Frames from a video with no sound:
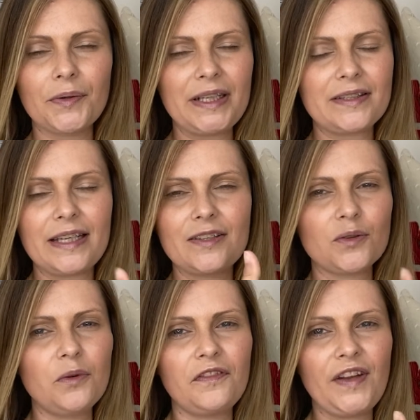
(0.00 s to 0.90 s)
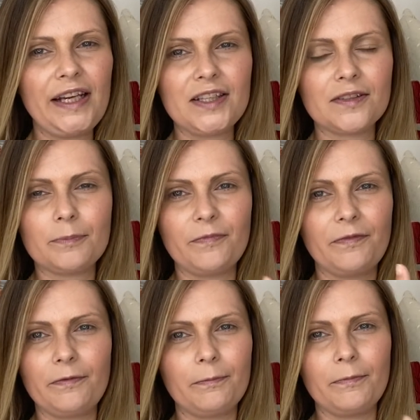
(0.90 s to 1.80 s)
It's, it's all feelings
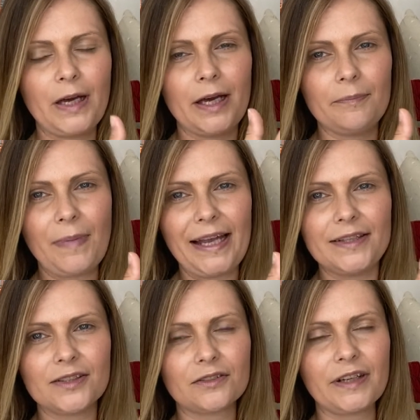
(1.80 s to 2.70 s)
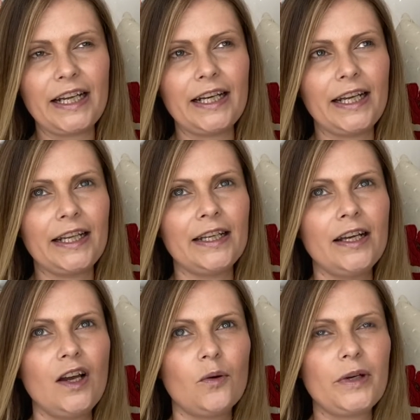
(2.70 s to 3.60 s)
uh, based really,
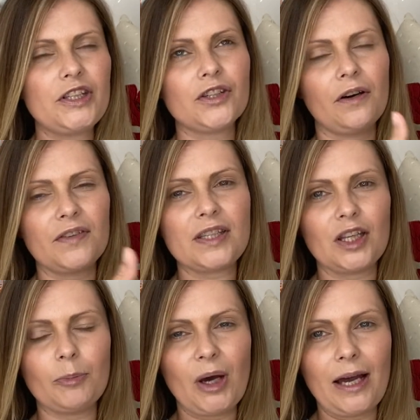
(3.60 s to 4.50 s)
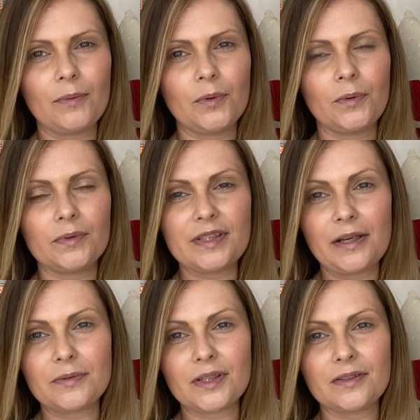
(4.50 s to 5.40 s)
which obviously the Bible
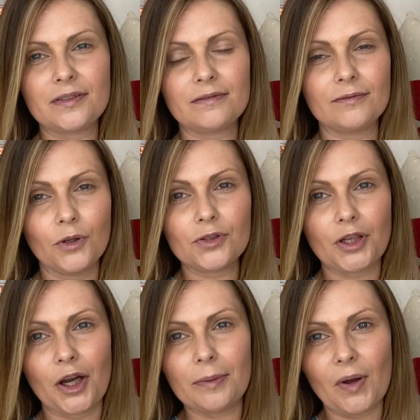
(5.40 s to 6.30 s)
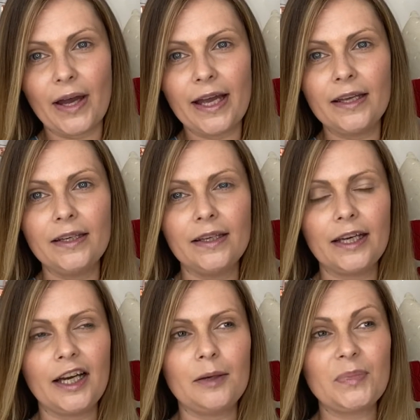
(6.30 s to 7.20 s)
tells us not to go by
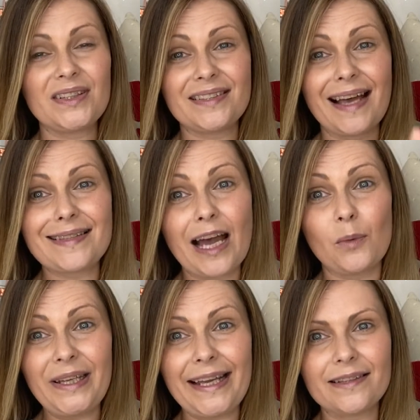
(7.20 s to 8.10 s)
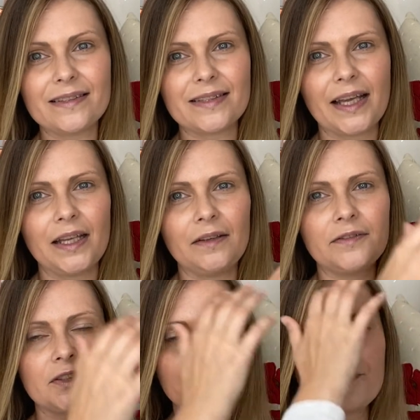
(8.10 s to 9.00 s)
um, because that's how we get deceived.